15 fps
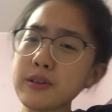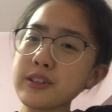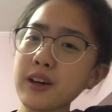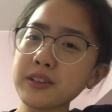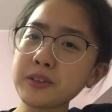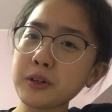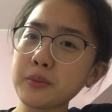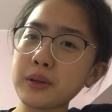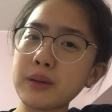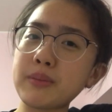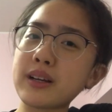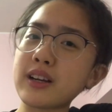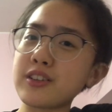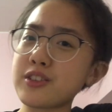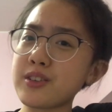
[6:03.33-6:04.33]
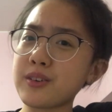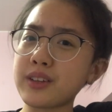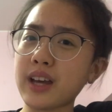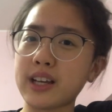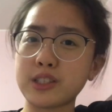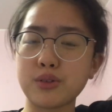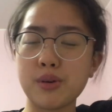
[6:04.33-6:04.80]
not that OP because she only
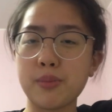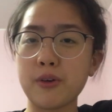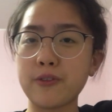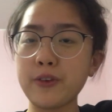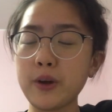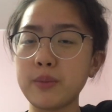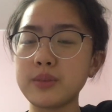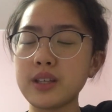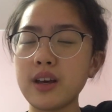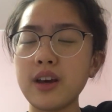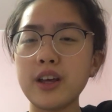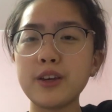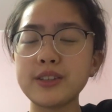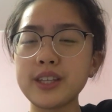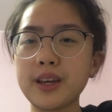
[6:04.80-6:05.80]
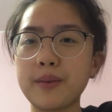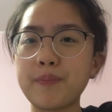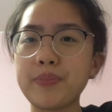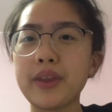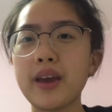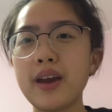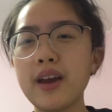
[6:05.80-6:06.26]
has 3 perfumes. You see,
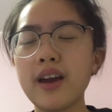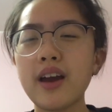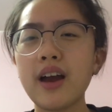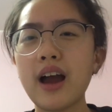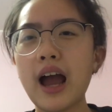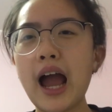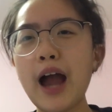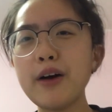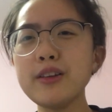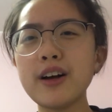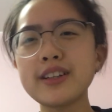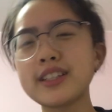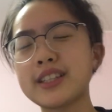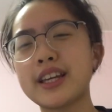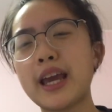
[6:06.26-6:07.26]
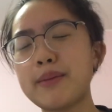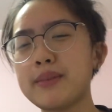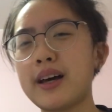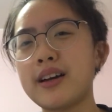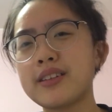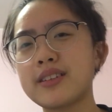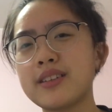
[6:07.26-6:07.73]
how long does a game
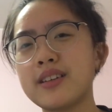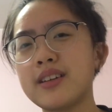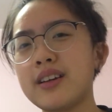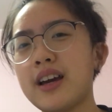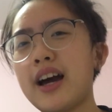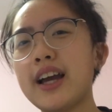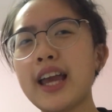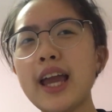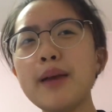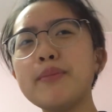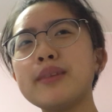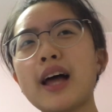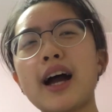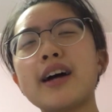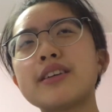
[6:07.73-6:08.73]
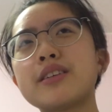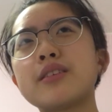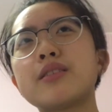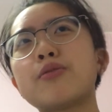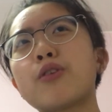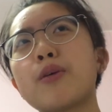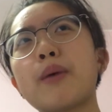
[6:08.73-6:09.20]
last? A game
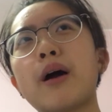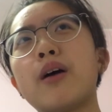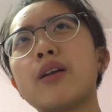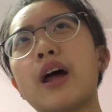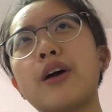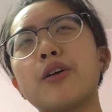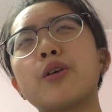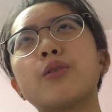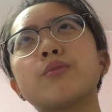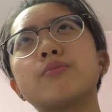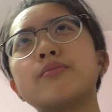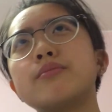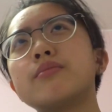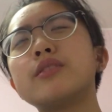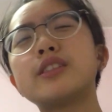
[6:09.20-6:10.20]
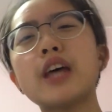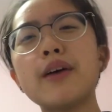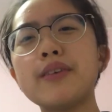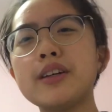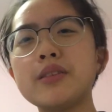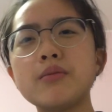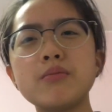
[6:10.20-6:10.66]
lasts for about, I don't know, 7
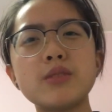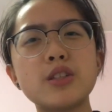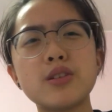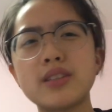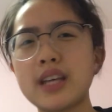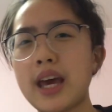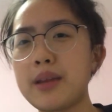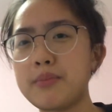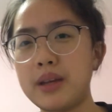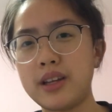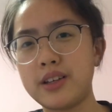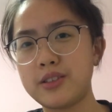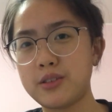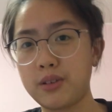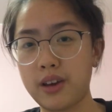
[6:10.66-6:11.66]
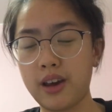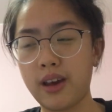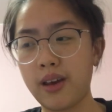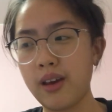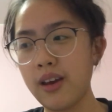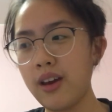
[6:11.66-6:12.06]
to 10 minutes, okay?